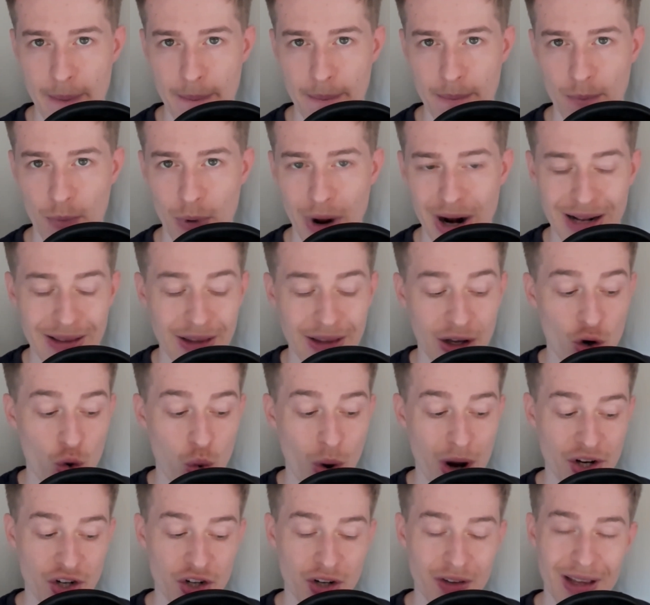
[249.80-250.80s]
Right? And the
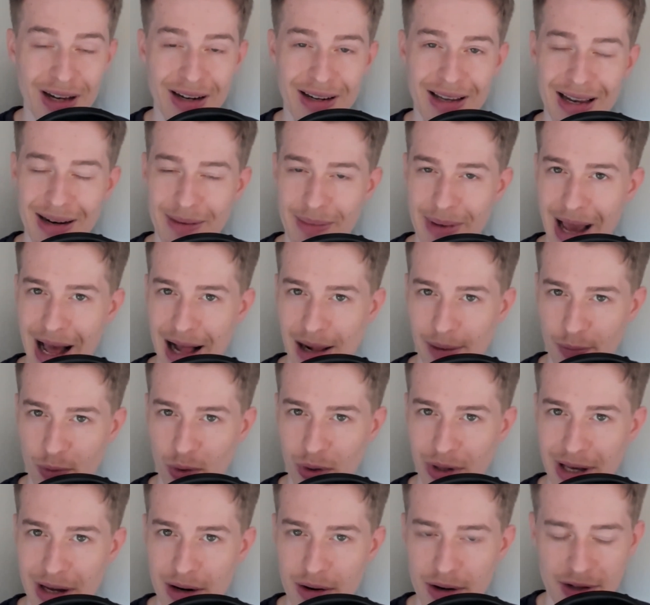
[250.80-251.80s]
question that can be helpful
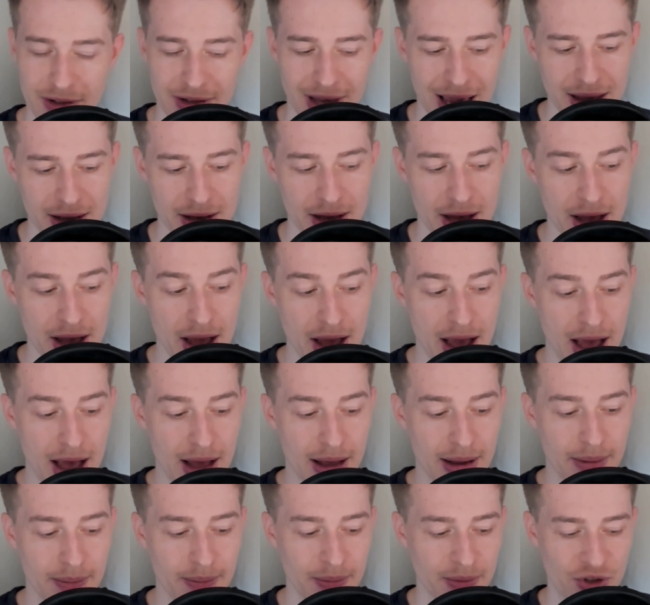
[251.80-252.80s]
here is, hey,
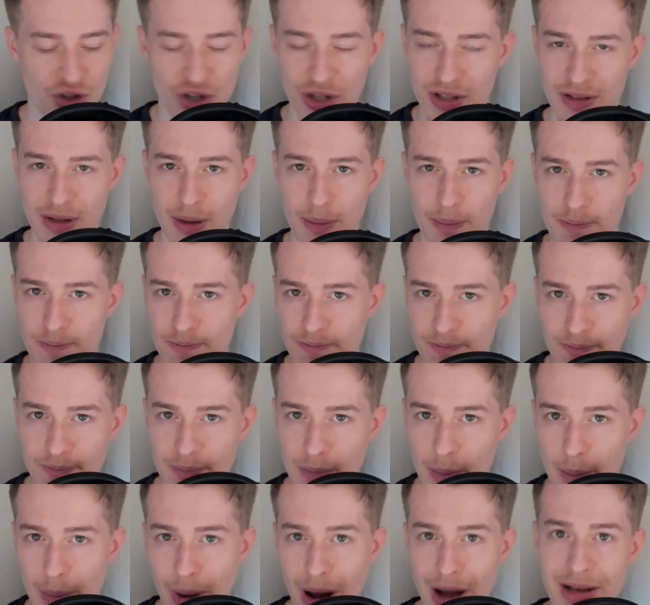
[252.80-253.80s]
it's just a
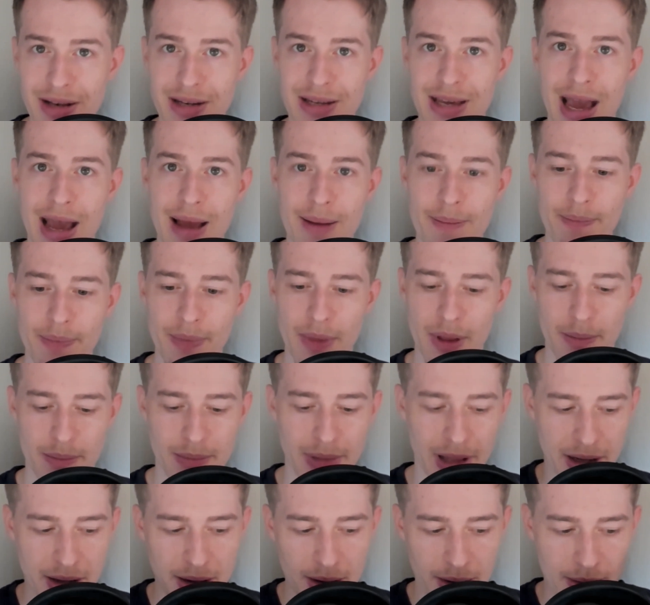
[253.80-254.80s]
mind game,
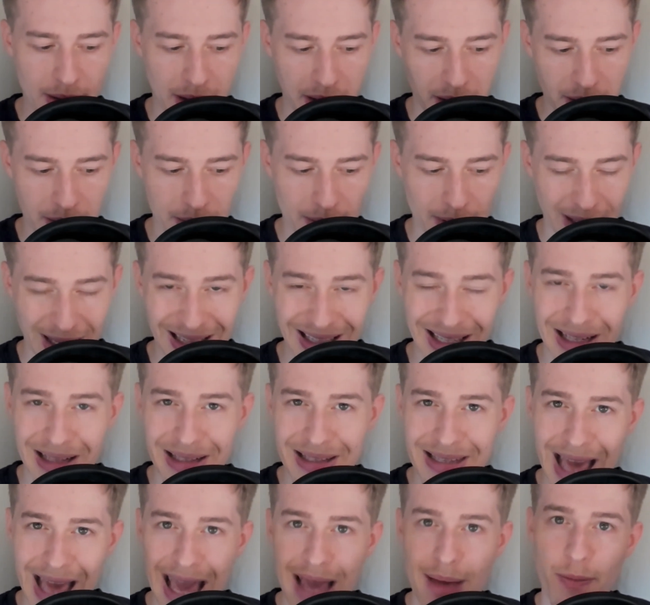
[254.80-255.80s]
like a little
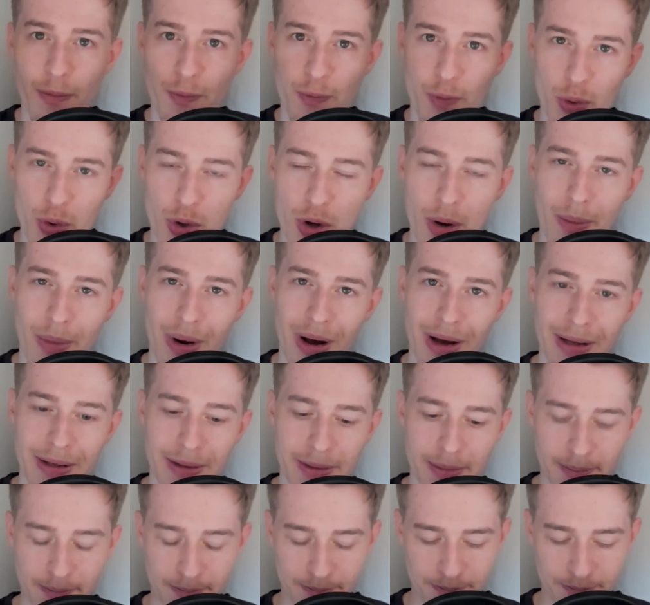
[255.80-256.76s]
game for your mind.